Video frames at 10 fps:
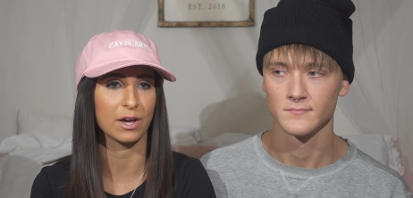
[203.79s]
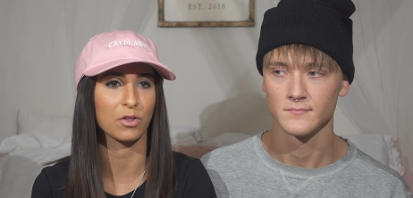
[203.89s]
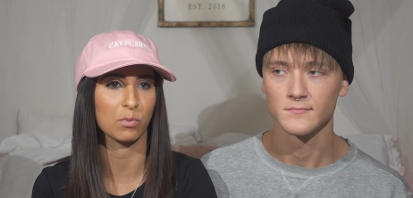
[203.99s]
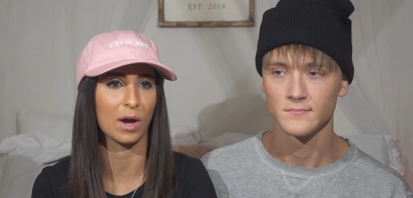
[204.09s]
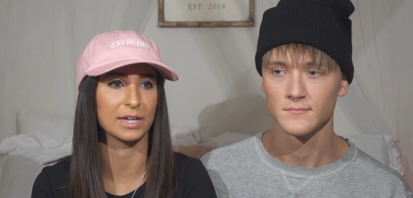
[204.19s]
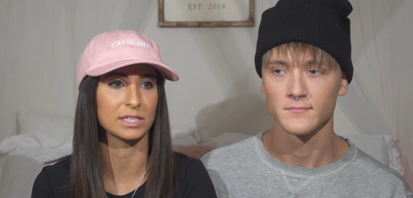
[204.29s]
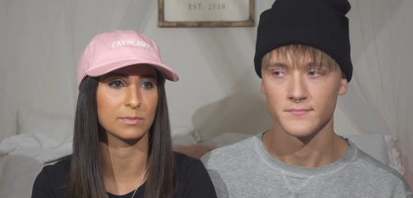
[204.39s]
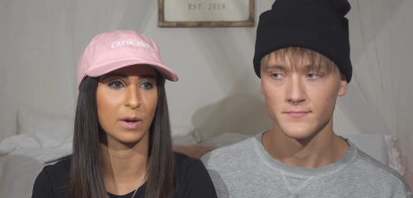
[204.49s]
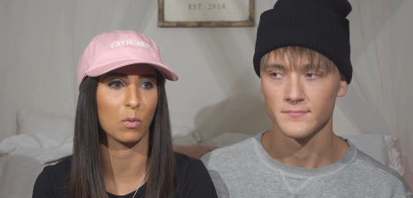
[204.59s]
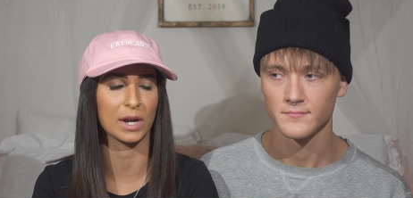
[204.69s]

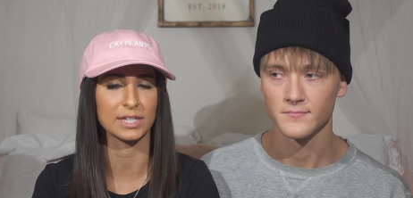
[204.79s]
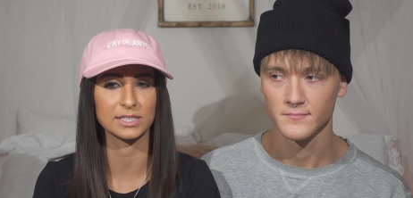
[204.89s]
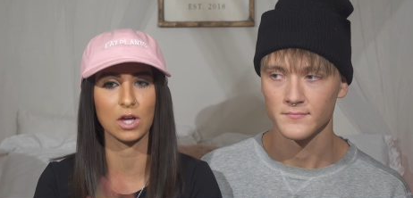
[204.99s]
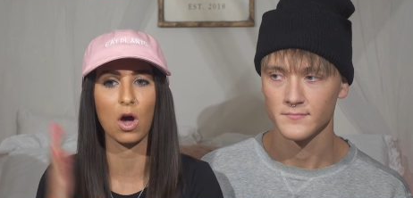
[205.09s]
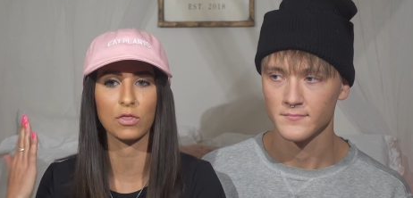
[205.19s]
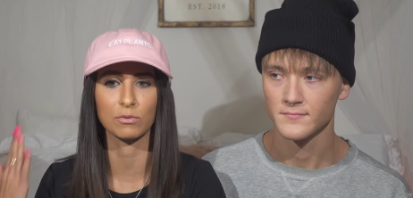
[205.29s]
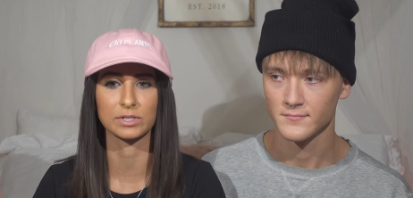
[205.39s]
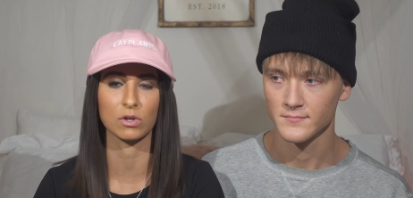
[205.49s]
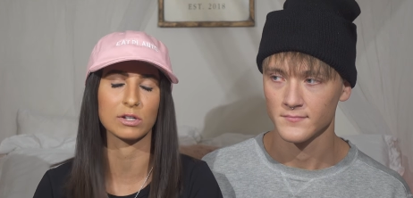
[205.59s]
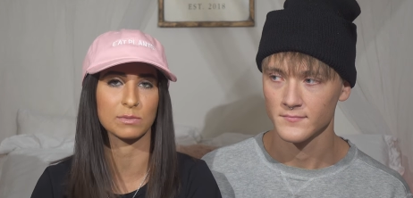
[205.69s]
Speaker 1: health-wise, but when I saw the
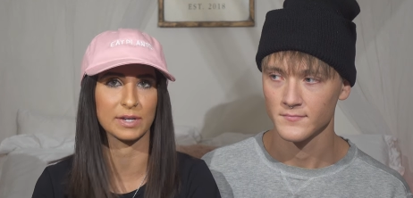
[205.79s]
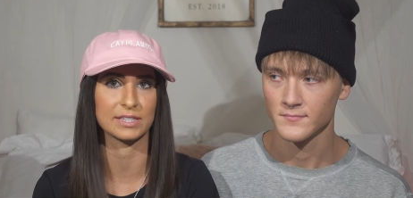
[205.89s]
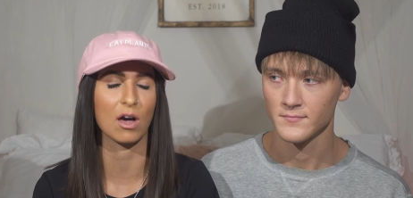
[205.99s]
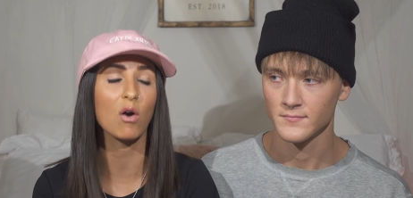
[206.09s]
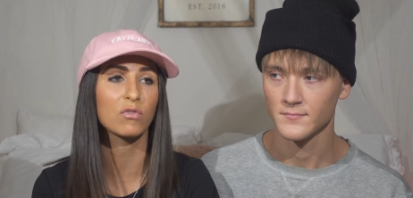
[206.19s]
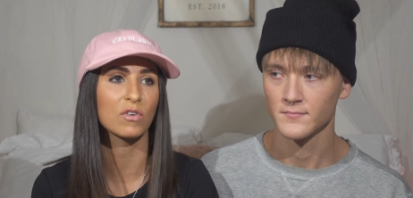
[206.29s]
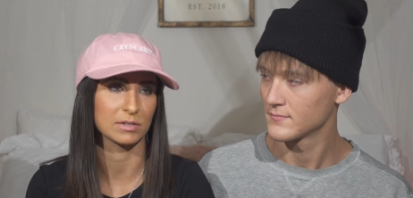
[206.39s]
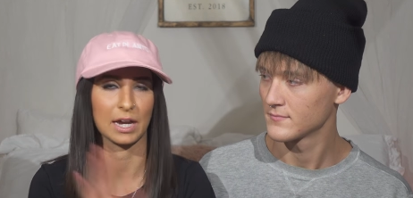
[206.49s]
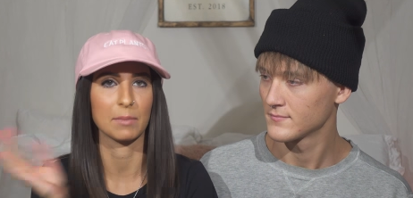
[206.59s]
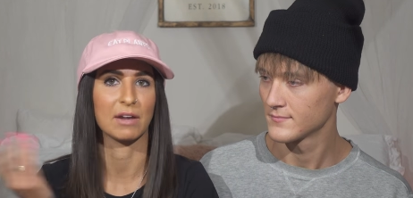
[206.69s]
results myself, I
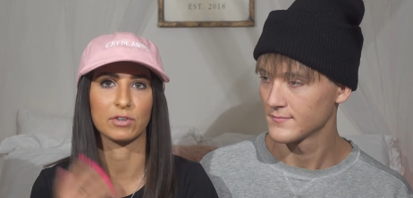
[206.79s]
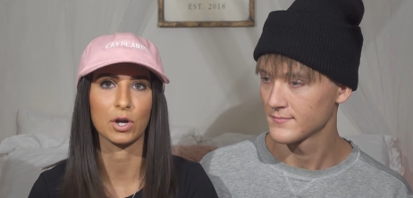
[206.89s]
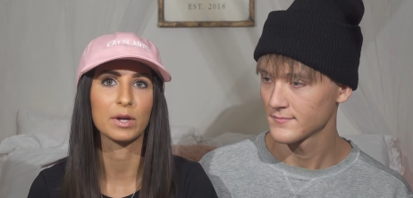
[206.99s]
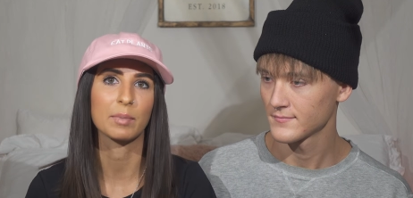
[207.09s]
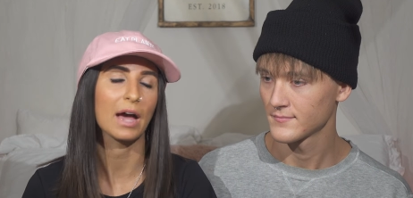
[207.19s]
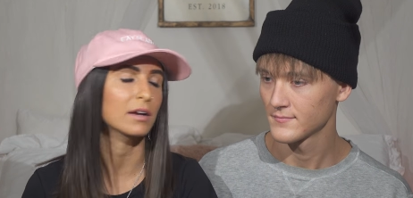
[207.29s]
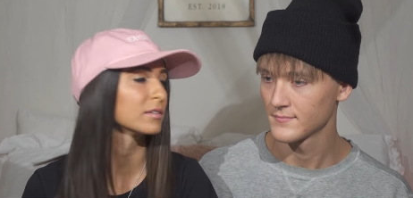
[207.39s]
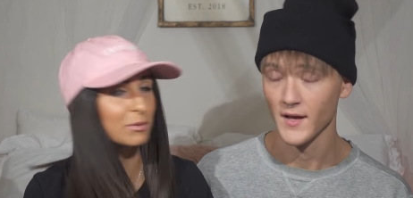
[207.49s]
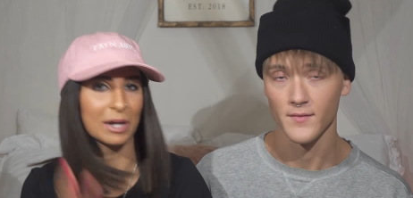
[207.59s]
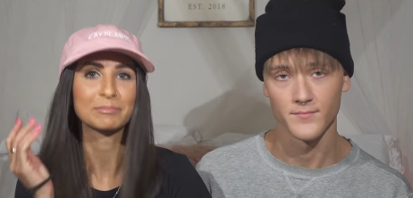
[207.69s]
was like, I'm never going back.
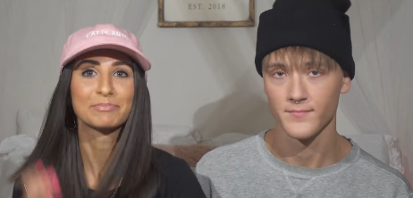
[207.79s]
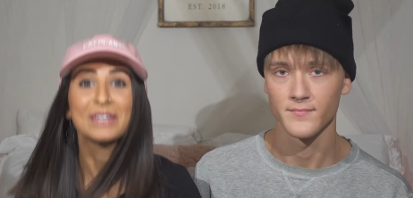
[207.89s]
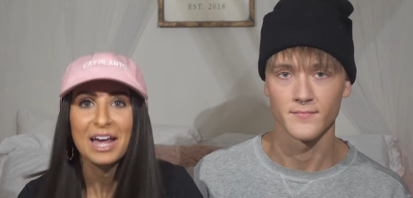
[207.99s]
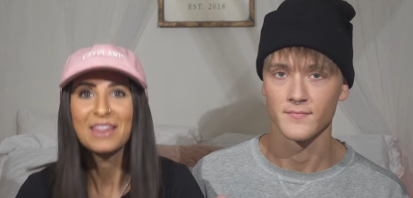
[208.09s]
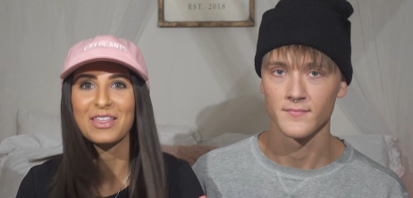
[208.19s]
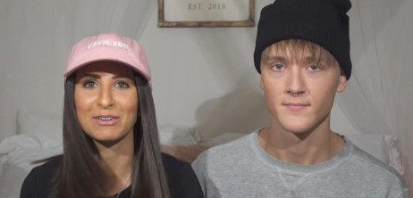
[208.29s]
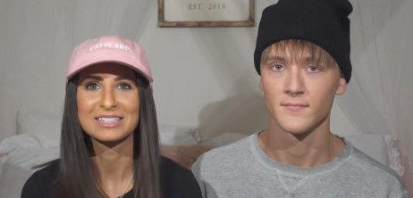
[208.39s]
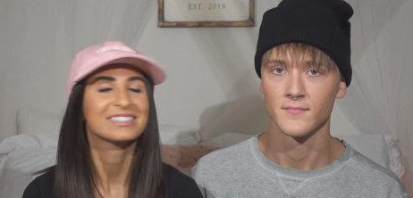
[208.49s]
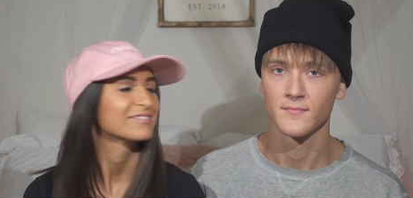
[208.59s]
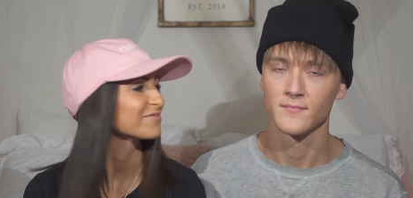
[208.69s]
Yeah. Anyway, that
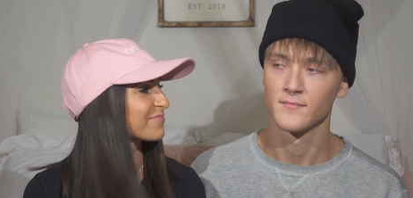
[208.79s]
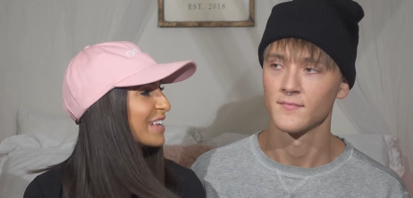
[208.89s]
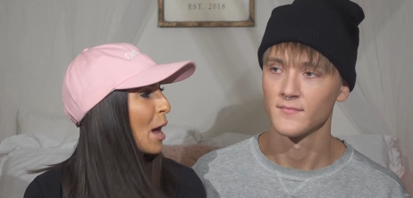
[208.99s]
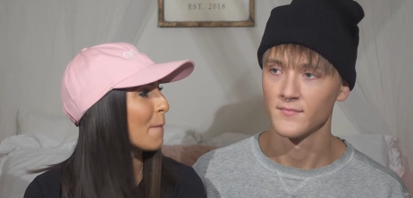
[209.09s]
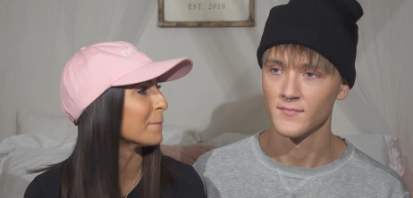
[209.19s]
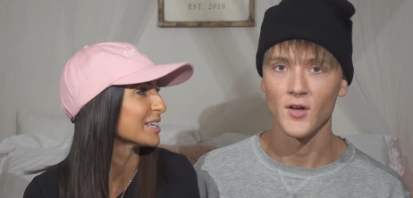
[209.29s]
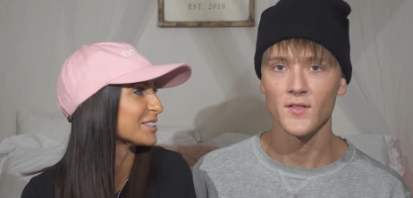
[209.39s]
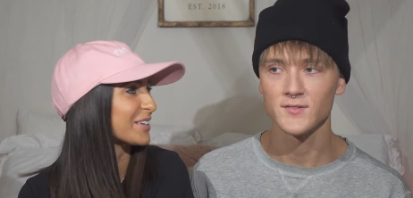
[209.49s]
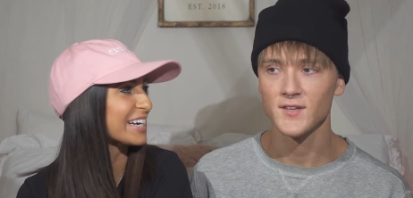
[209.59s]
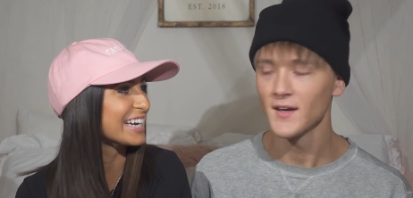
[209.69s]
was
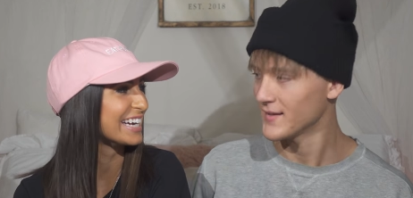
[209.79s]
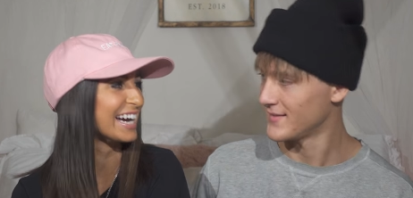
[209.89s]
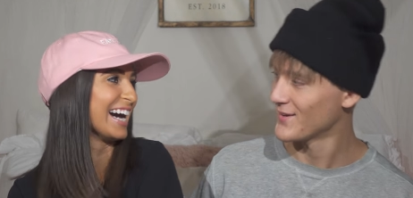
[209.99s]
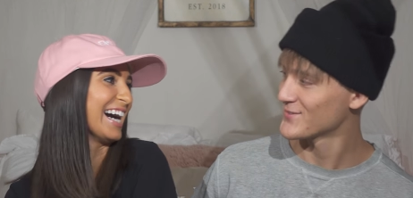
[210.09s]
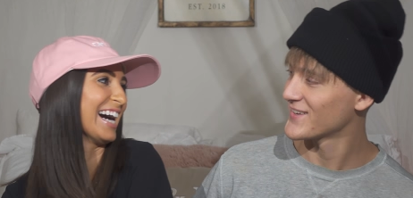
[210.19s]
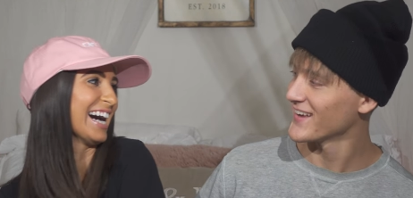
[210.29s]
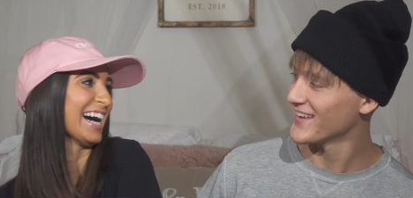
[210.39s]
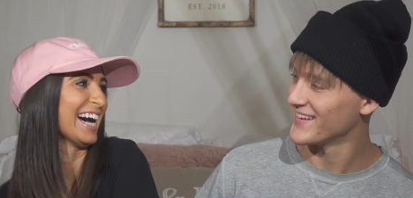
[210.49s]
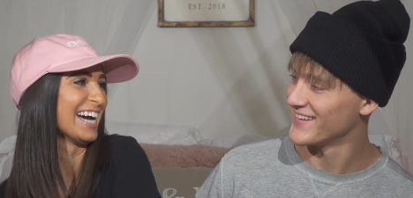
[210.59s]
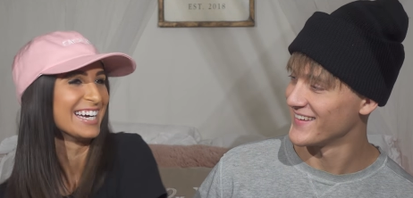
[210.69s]
Speaker 2: good.
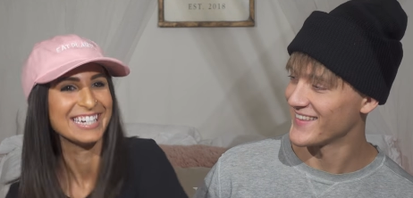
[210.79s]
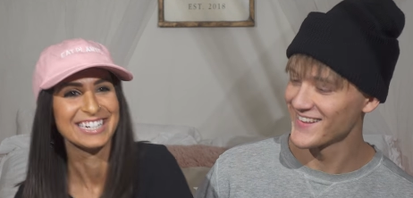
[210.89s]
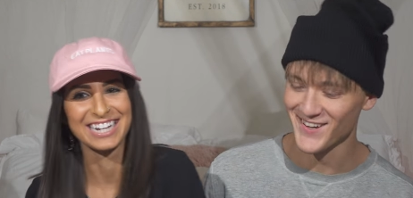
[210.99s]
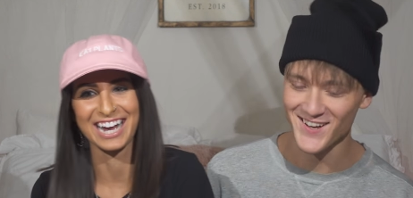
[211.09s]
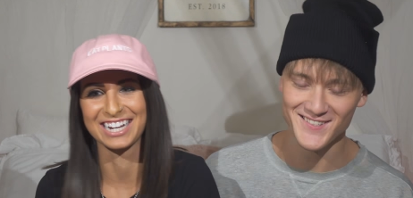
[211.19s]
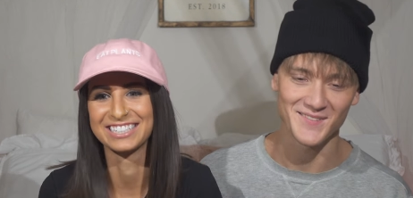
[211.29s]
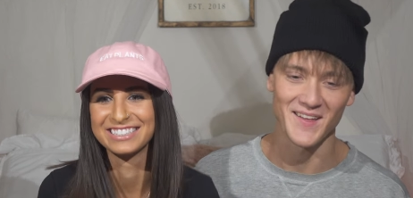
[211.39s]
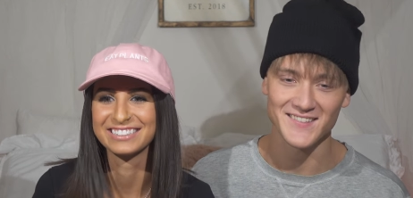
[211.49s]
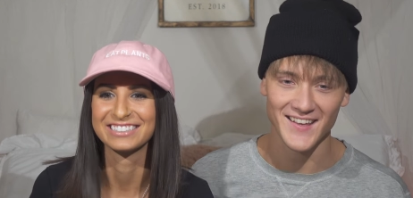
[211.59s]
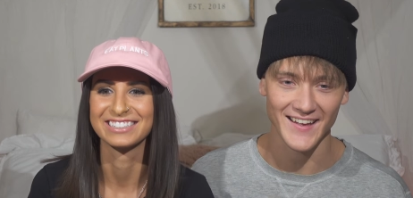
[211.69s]
That's awesome.
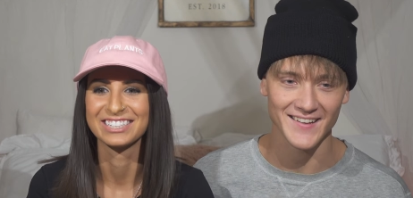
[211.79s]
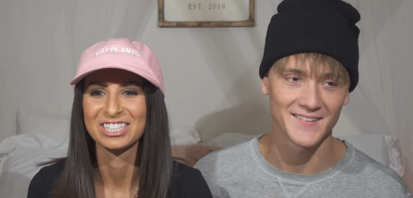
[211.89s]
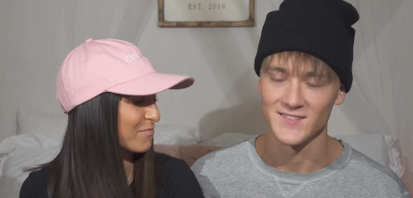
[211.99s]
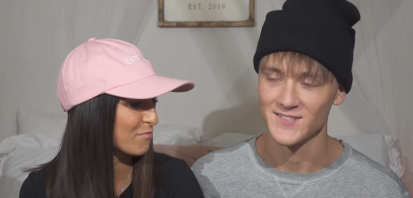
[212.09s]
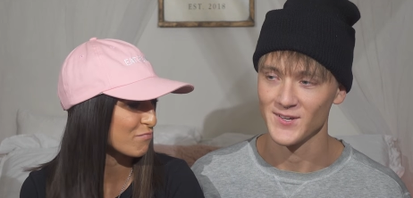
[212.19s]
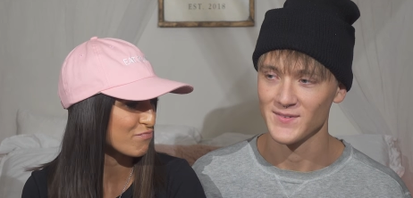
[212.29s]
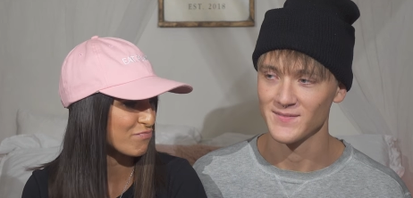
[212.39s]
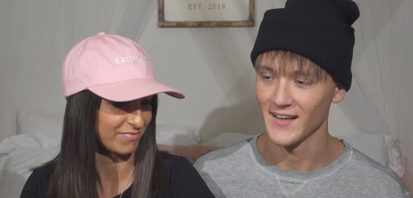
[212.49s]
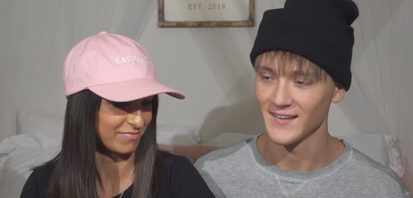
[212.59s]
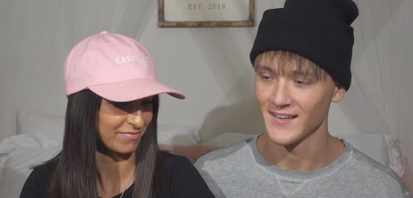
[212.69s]
That's like, so
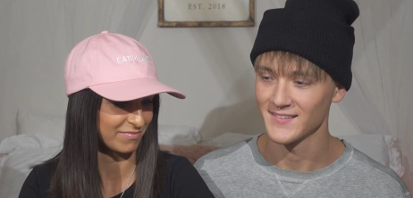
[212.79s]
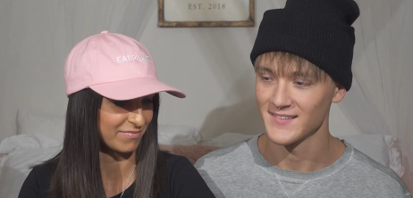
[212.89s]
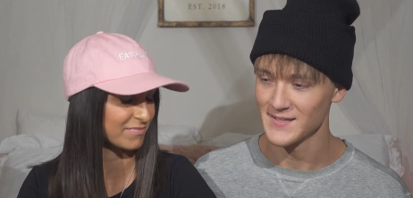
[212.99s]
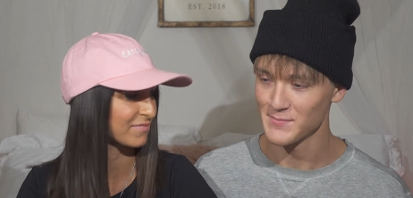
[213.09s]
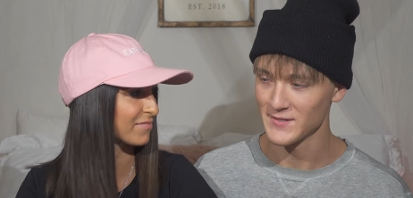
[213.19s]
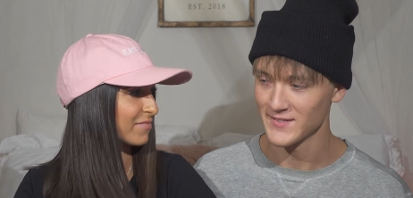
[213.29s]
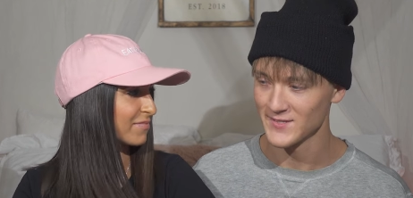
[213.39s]
I guess deep into